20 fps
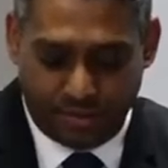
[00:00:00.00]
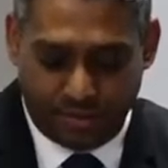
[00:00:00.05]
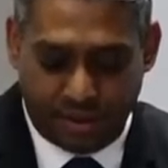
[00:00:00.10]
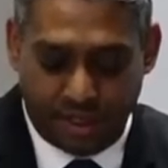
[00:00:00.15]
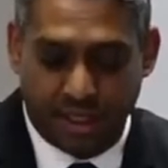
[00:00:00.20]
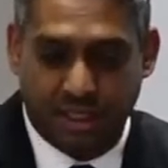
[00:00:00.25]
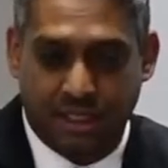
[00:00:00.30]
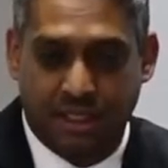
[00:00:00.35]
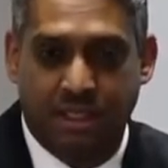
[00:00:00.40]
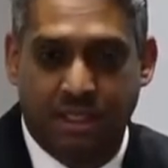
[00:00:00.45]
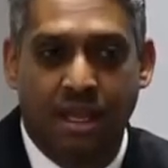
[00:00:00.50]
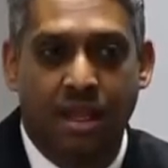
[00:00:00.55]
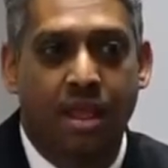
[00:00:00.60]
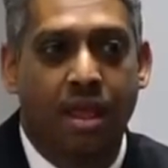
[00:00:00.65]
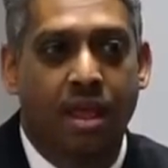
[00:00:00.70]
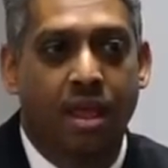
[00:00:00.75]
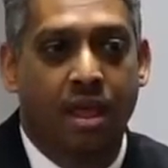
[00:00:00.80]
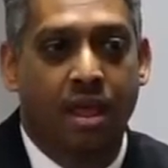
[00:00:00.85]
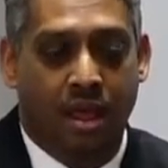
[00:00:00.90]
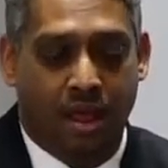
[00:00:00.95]
this
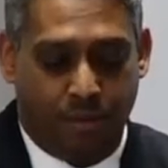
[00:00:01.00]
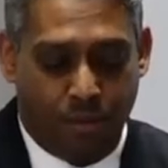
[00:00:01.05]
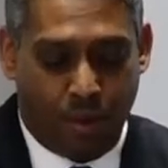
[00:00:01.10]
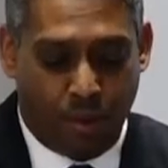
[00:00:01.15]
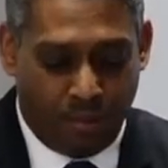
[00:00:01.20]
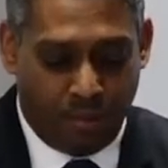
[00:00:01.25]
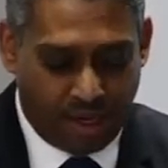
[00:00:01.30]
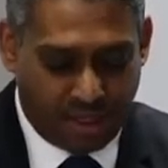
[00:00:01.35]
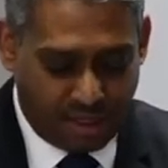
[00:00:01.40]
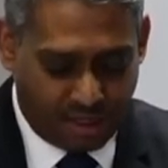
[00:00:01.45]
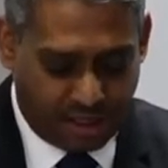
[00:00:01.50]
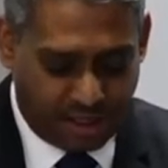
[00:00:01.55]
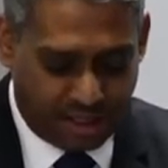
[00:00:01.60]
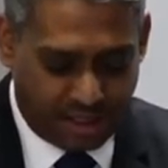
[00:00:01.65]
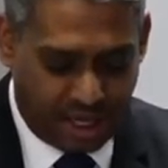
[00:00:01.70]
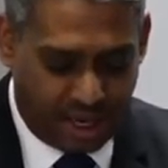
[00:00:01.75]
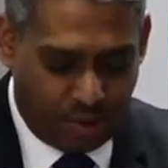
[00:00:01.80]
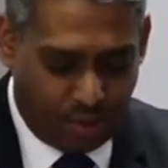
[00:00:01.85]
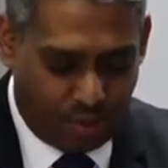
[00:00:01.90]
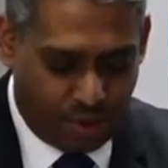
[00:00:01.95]
momentous
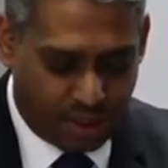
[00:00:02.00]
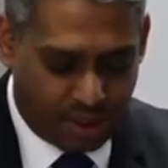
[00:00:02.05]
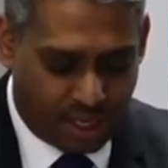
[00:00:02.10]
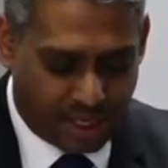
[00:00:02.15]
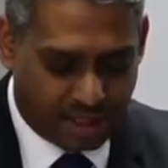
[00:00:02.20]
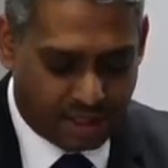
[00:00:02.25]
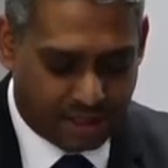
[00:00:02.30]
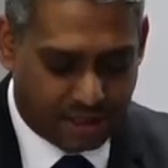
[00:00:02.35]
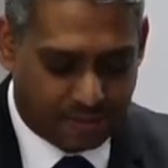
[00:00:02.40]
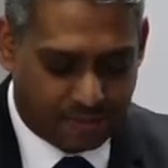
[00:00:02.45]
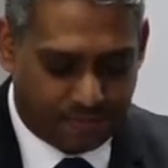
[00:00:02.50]
day with us.